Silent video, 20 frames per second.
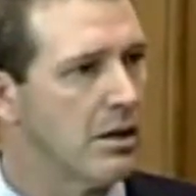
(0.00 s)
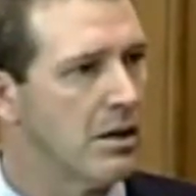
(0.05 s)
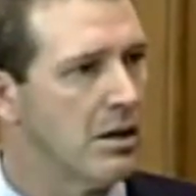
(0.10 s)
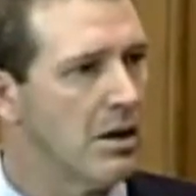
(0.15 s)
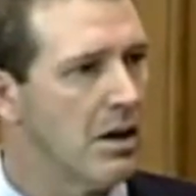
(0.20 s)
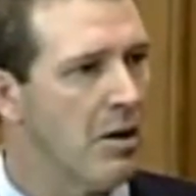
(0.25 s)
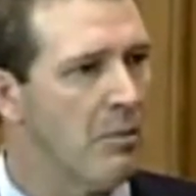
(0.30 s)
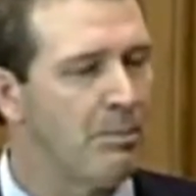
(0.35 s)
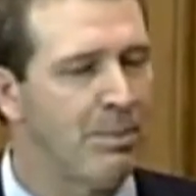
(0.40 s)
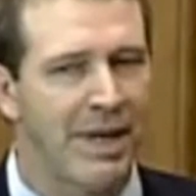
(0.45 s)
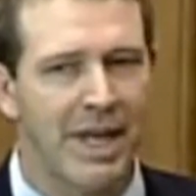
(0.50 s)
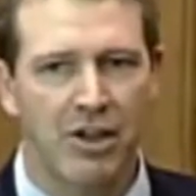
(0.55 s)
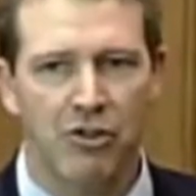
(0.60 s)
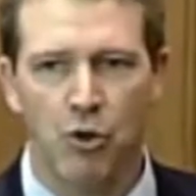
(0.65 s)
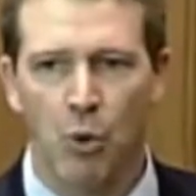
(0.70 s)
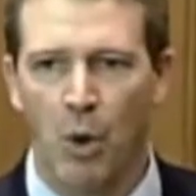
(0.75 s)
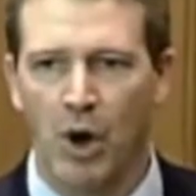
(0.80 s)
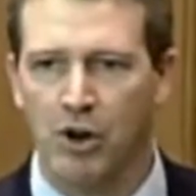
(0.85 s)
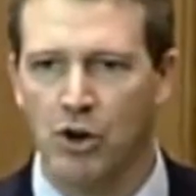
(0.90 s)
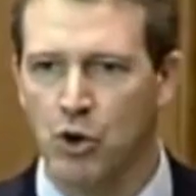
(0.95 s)
of being
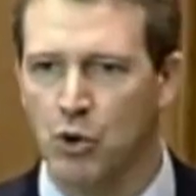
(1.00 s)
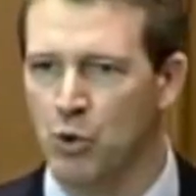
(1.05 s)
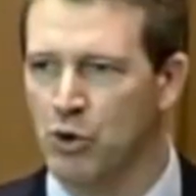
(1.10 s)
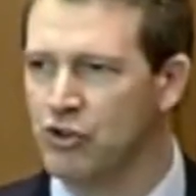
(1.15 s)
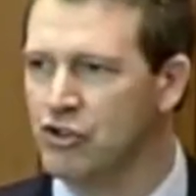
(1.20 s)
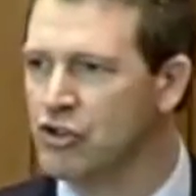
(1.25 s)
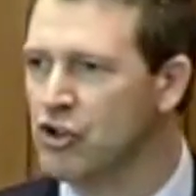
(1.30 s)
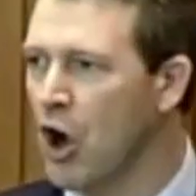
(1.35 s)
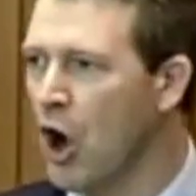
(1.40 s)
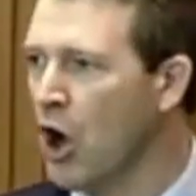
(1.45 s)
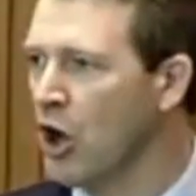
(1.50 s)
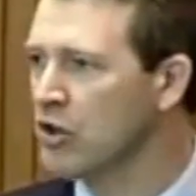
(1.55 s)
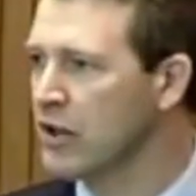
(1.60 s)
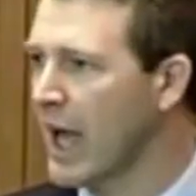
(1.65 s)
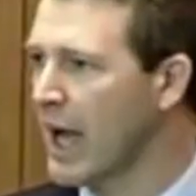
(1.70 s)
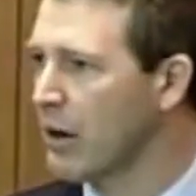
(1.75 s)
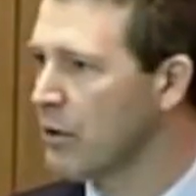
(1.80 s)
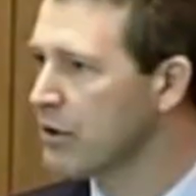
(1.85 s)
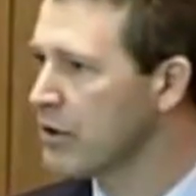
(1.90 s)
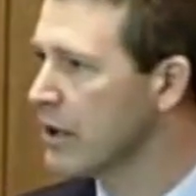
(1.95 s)
the one who was called
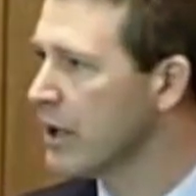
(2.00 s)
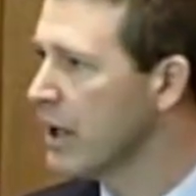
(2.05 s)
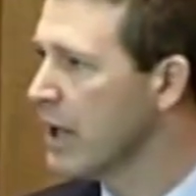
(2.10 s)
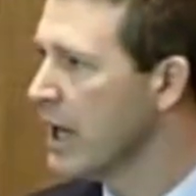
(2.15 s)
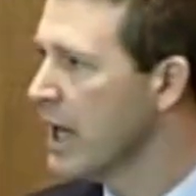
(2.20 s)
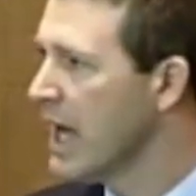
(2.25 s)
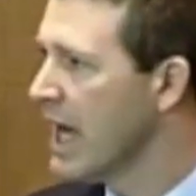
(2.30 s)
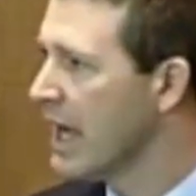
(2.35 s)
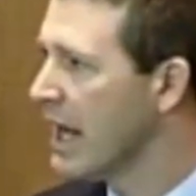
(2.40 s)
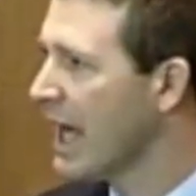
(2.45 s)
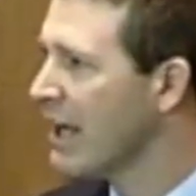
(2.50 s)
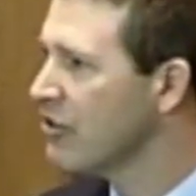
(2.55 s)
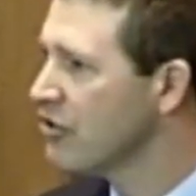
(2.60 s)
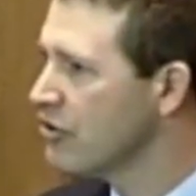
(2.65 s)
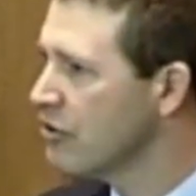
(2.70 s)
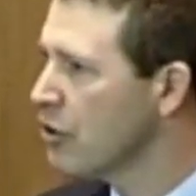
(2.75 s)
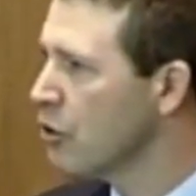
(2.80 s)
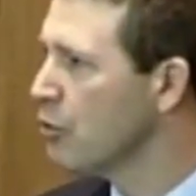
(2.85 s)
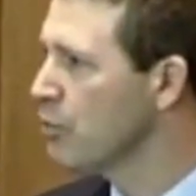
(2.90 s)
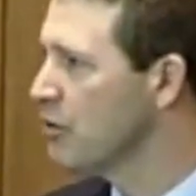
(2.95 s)
out. And I
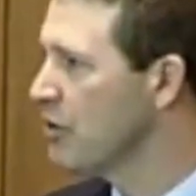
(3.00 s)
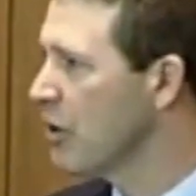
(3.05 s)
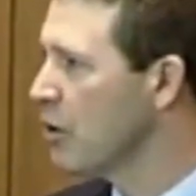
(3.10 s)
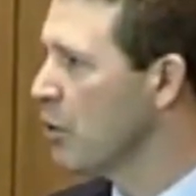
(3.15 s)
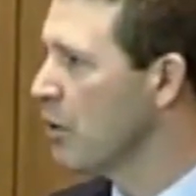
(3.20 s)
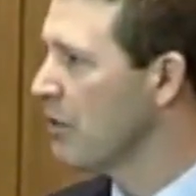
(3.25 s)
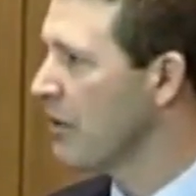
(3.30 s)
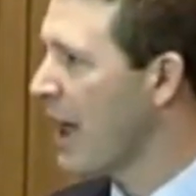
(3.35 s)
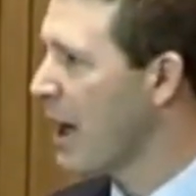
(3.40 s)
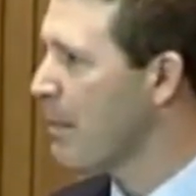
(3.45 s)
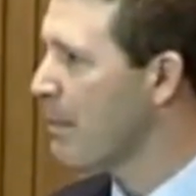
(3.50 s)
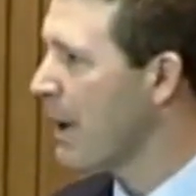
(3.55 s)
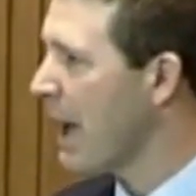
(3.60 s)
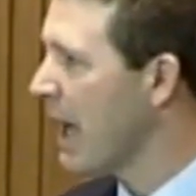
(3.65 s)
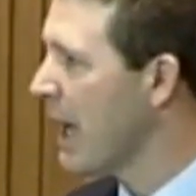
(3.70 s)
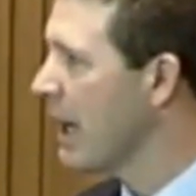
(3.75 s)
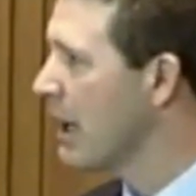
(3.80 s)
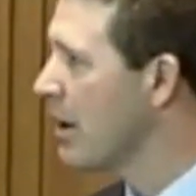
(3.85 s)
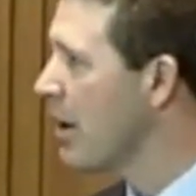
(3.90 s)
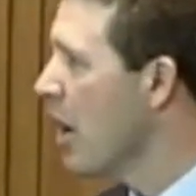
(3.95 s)
still deal with that
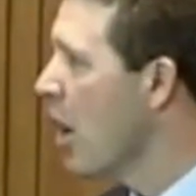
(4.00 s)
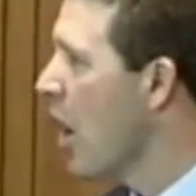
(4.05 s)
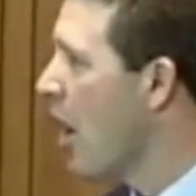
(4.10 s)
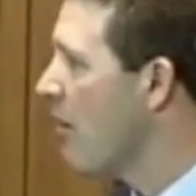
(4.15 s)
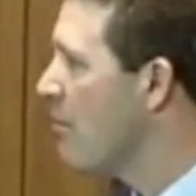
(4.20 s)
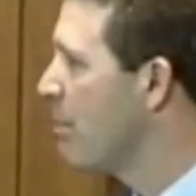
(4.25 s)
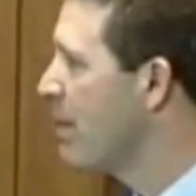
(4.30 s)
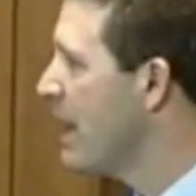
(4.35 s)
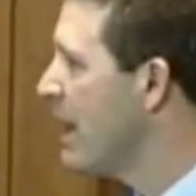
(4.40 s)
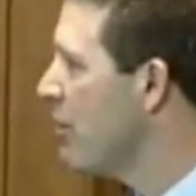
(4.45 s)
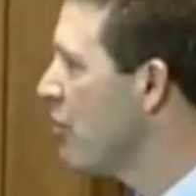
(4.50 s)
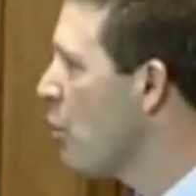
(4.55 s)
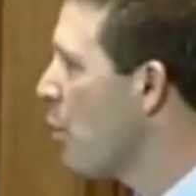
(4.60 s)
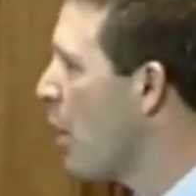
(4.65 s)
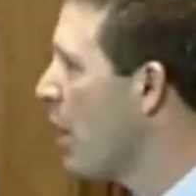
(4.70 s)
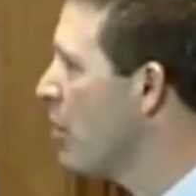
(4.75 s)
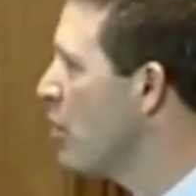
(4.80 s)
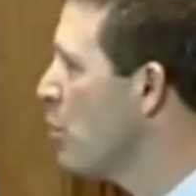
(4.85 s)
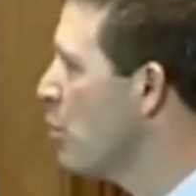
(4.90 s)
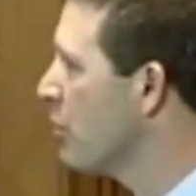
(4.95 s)
pain of being the
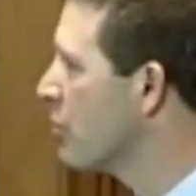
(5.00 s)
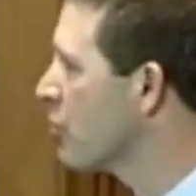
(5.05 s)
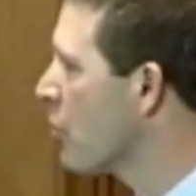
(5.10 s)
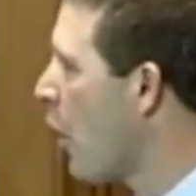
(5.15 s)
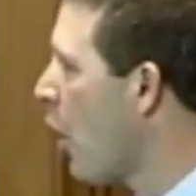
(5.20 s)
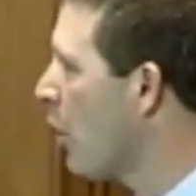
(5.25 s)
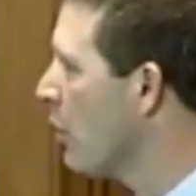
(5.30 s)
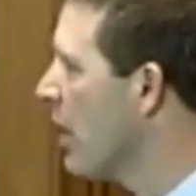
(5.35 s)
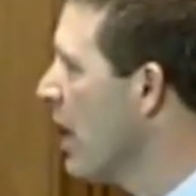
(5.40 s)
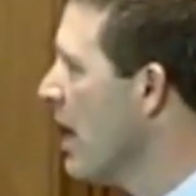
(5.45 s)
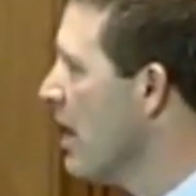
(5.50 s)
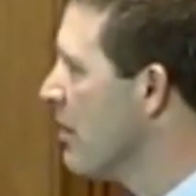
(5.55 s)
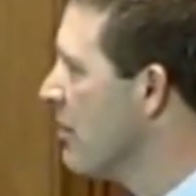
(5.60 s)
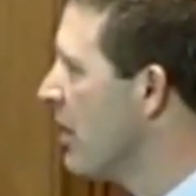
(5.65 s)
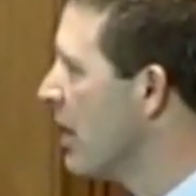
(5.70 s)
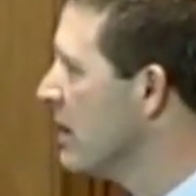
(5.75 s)
one who was called the